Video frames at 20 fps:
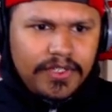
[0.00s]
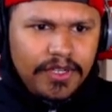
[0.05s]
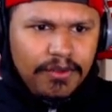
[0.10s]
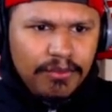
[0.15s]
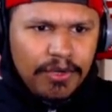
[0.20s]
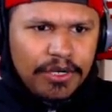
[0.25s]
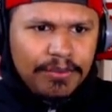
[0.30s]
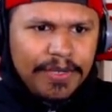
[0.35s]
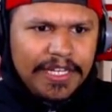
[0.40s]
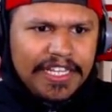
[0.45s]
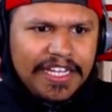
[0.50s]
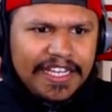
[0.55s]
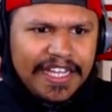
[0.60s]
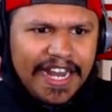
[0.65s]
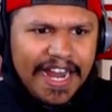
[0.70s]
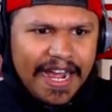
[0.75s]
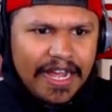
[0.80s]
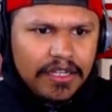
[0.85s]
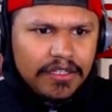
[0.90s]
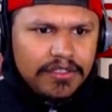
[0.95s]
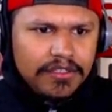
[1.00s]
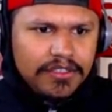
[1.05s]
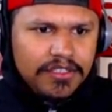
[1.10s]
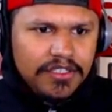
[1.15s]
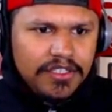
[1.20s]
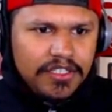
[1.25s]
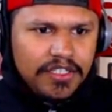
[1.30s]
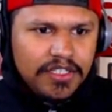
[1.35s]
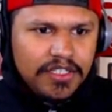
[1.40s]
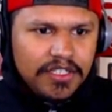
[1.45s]
What are we looking at?
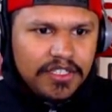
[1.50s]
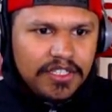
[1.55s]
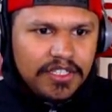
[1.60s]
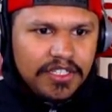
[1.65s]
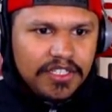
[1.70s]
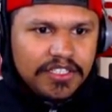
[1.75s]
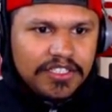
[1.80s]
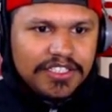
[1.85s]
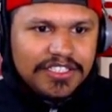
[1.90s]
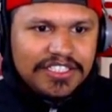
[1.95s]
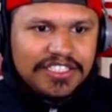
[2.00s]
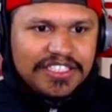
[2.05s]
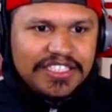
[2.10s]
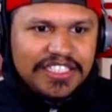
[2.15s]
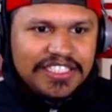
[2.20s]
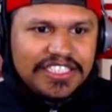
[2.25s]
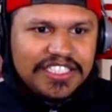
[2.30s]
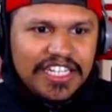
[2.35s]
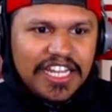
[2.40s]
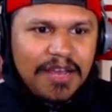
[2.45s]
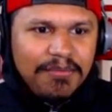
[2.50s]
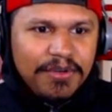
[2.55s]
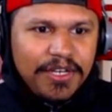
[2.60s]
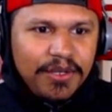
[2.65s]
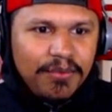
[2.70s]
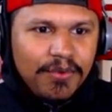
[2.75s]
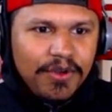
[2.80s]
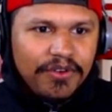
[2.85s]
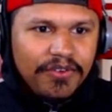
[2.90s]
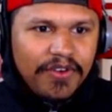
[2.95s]
This is the
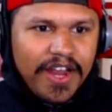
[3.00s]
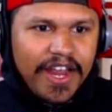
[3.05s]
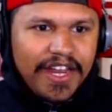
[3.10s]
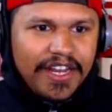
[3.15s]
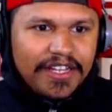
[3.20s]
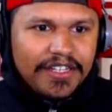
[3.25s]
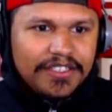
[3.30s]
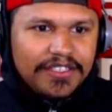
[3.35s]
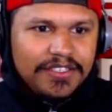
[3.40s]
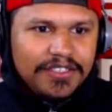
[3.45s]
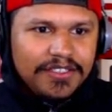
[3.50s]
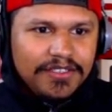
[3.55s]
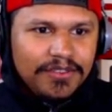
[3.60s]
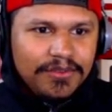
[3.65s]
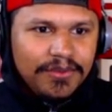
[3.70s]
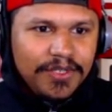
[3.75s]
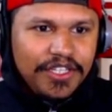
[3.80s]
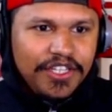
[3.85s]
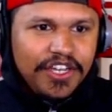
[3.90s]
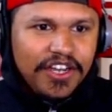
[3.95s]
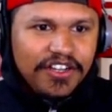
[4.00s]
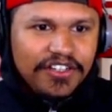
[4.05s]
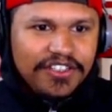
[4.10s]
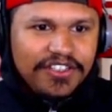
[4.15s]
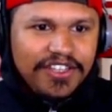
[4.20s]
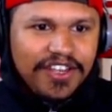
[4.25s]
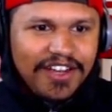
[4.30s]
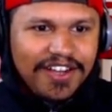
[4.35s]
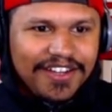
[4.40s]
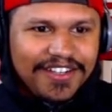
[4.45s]
celebrity one, right? With Young
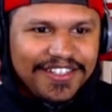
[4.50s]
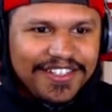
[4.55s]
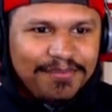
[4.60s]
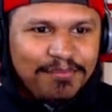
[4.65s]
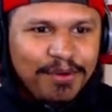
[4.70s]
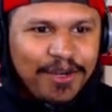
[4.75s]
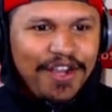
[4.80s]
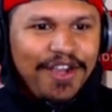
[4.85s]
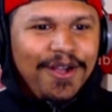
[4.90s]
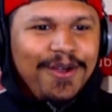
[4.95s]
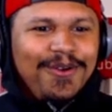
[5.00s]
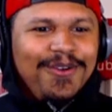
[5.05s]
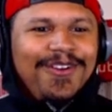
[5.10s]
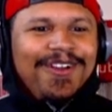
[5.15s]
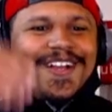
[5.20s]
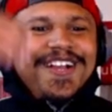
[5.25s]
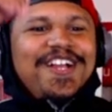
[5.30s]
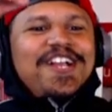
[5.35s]
Thug, bro.